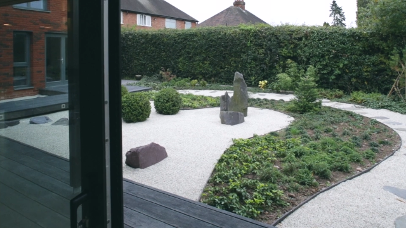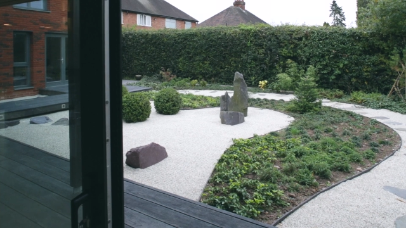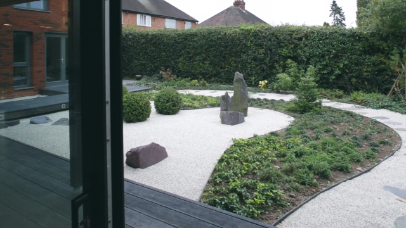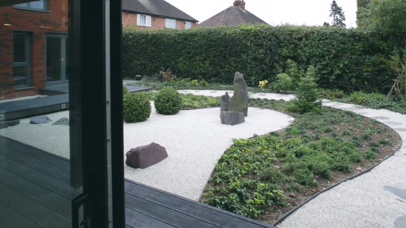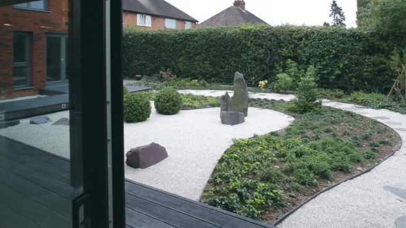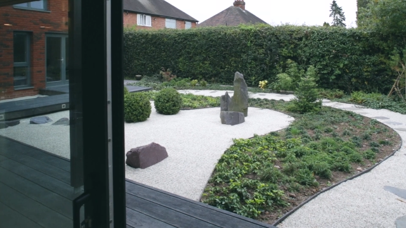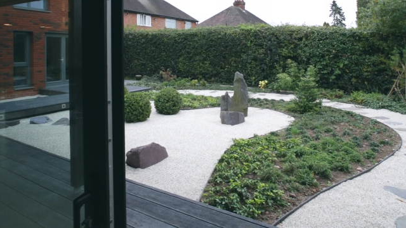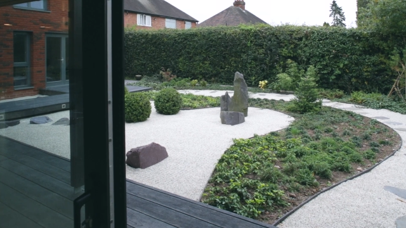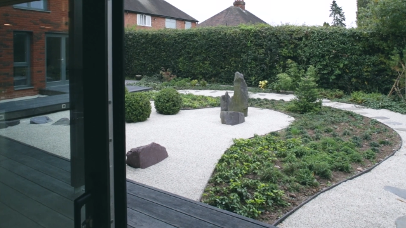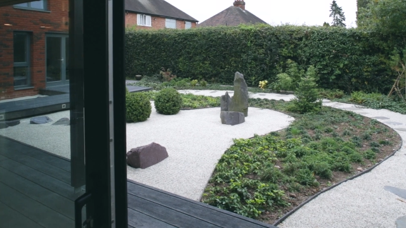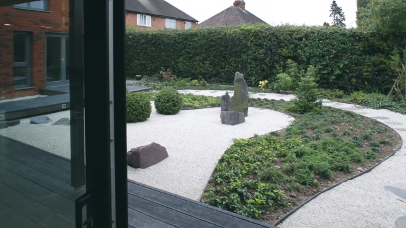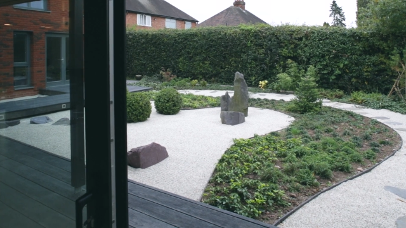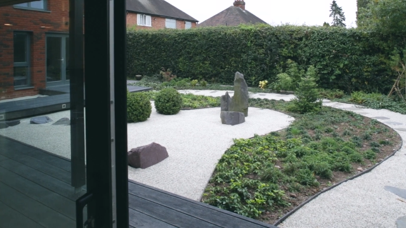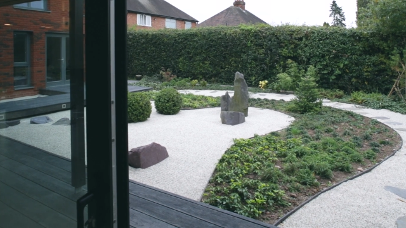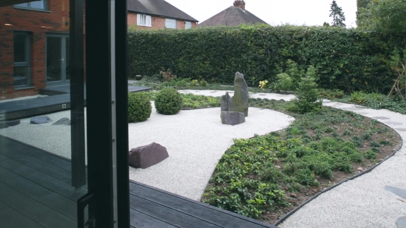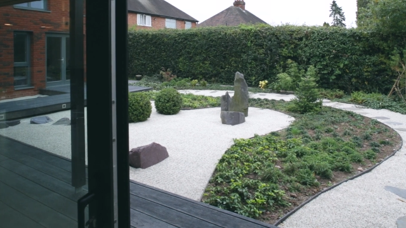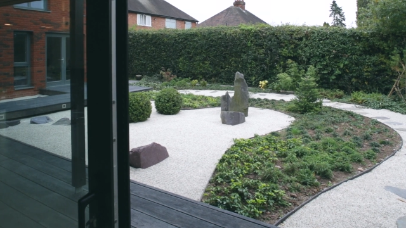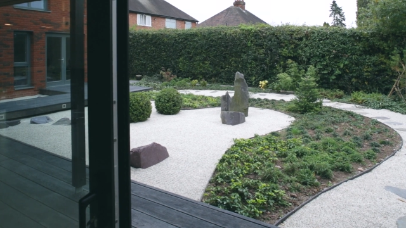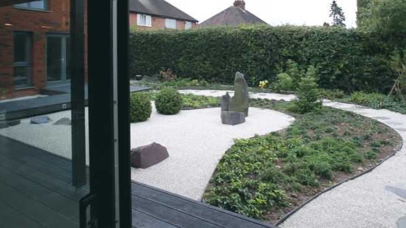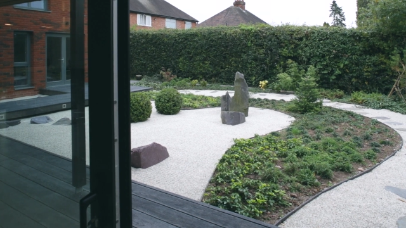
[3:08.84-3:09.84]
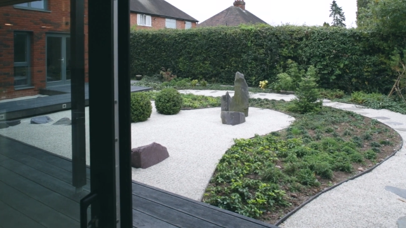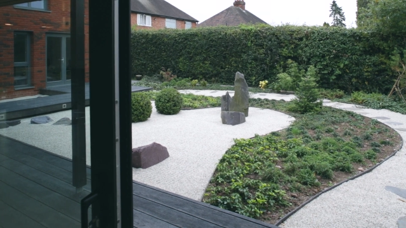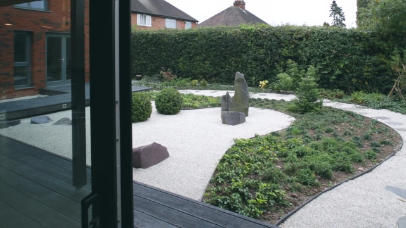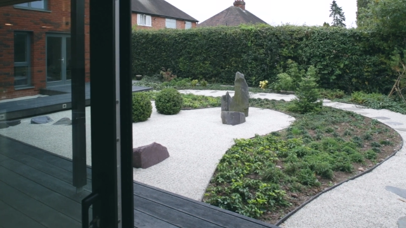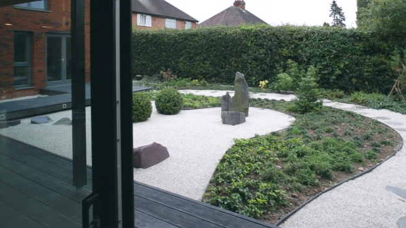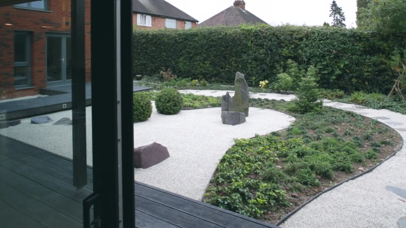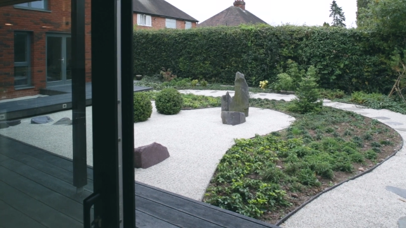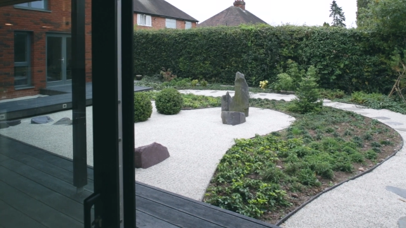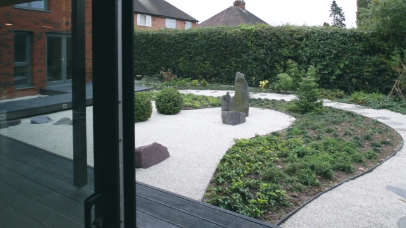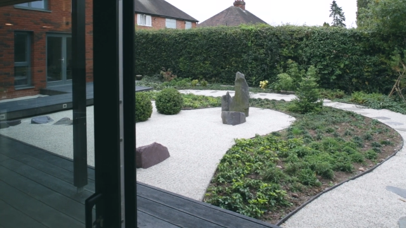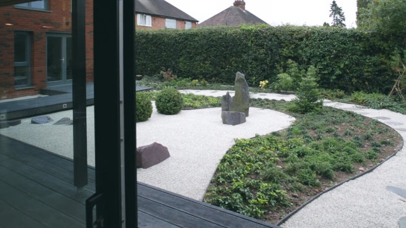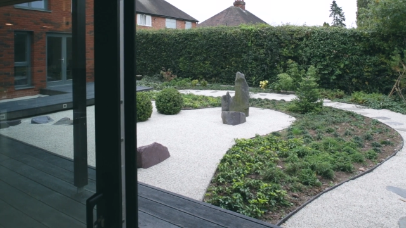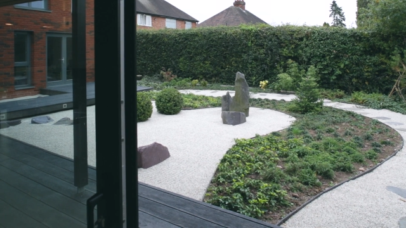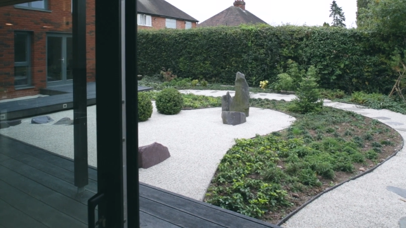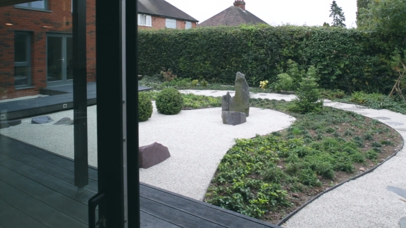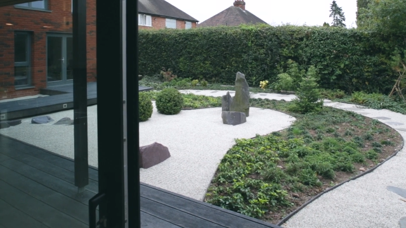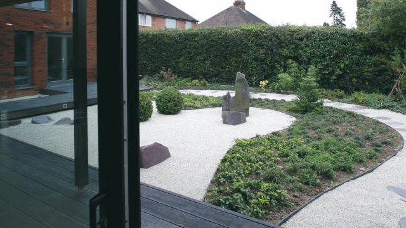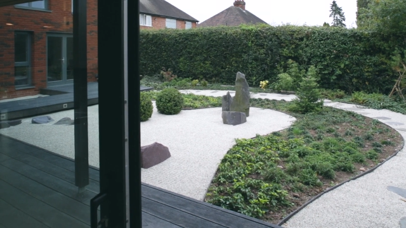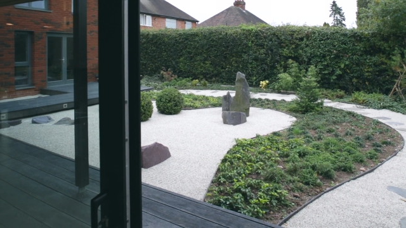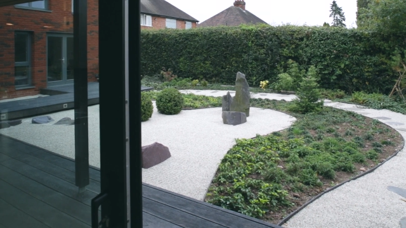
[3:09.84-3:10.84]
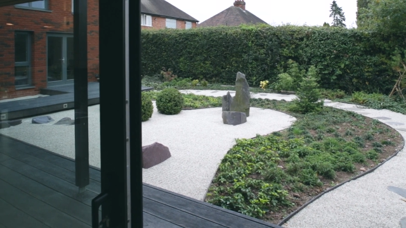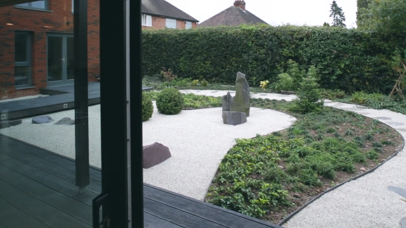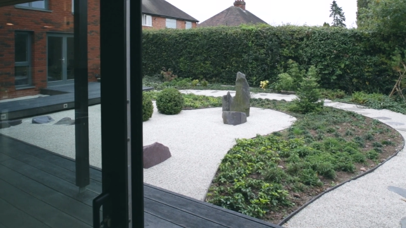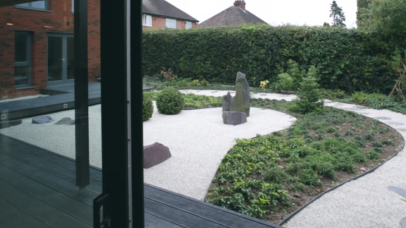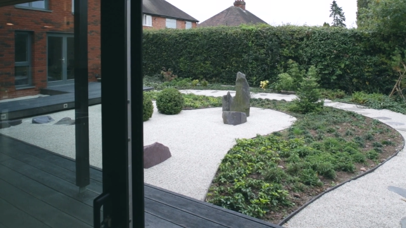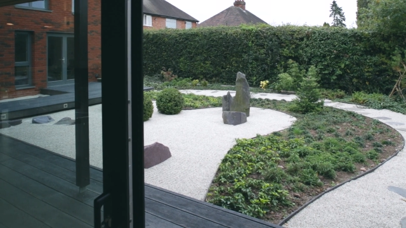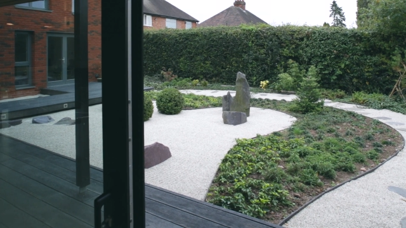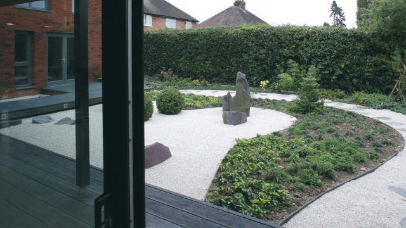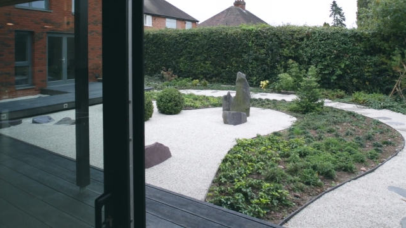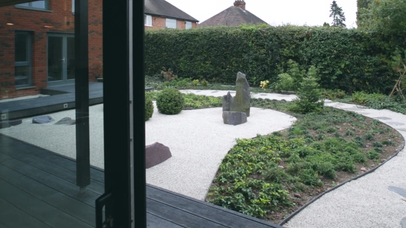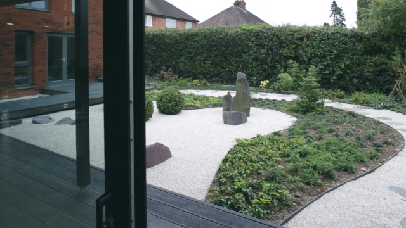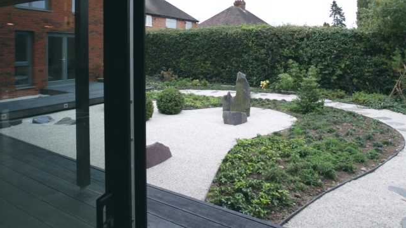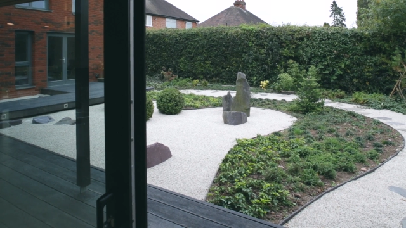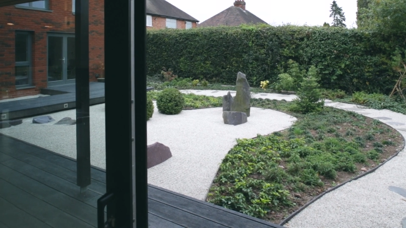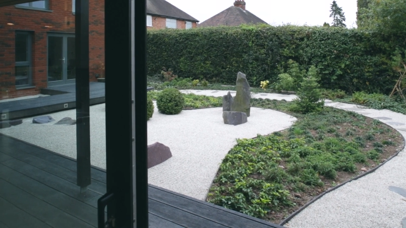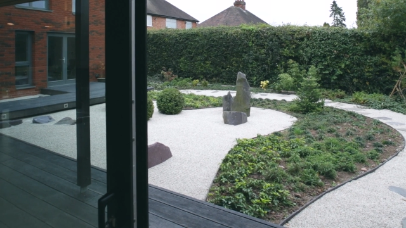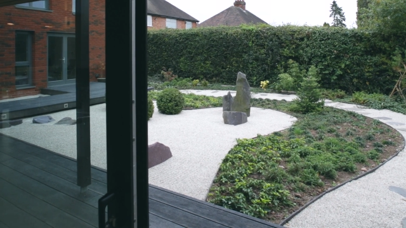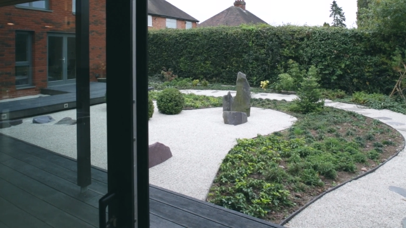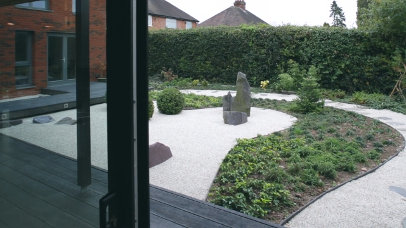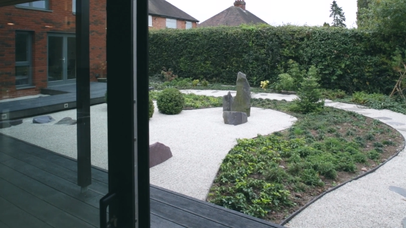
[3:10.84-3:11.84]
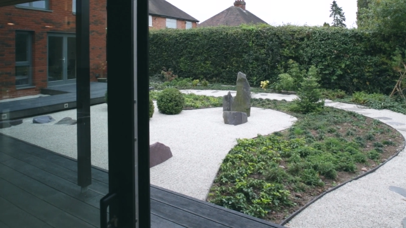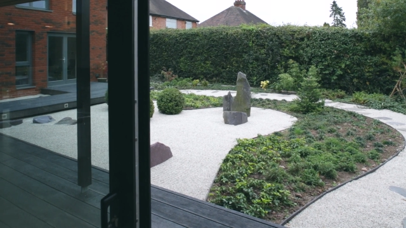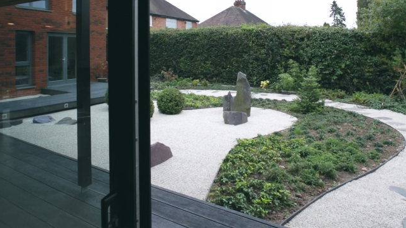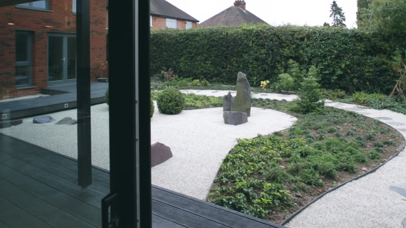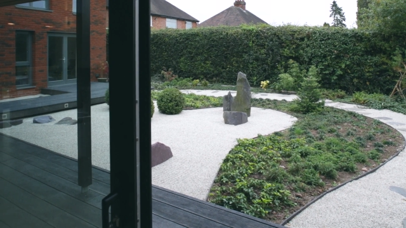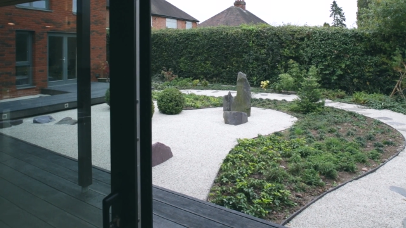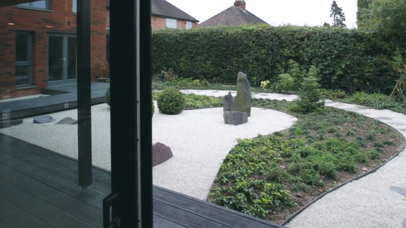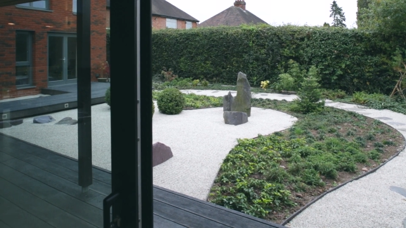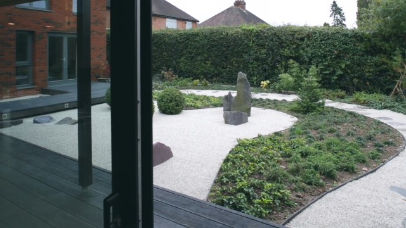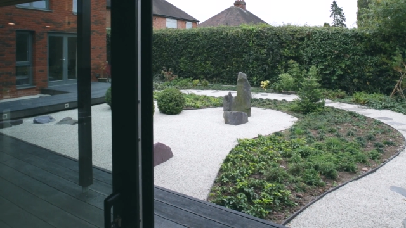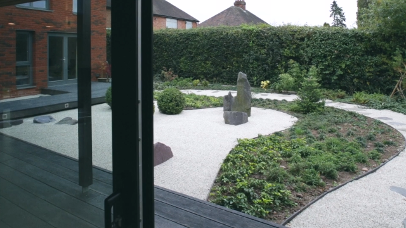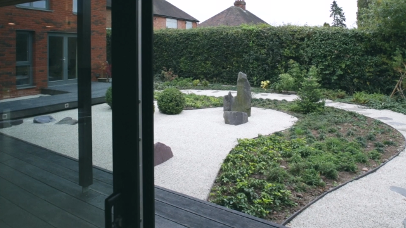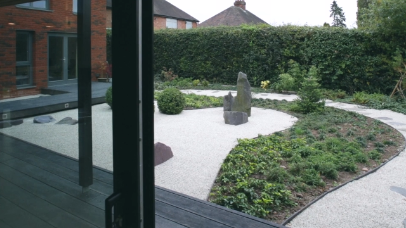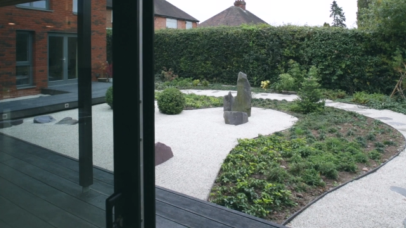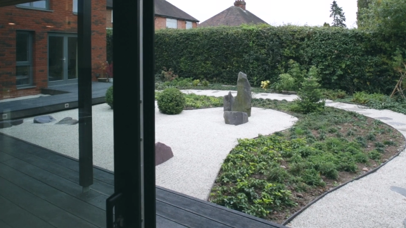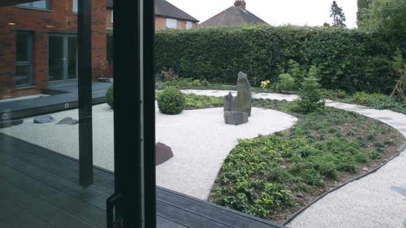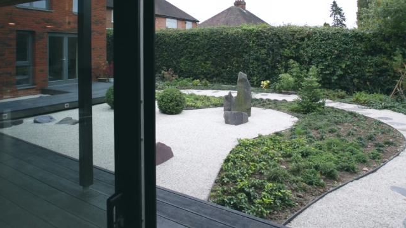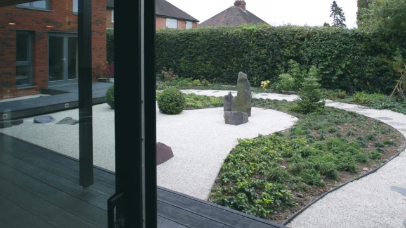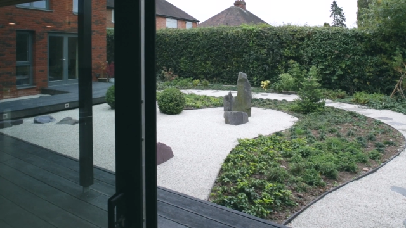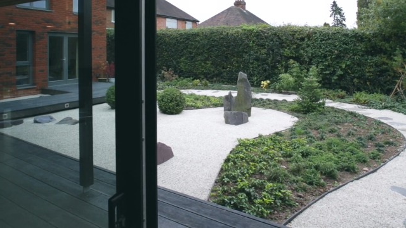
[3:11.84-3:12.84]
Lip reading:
[unreadable: no face in view]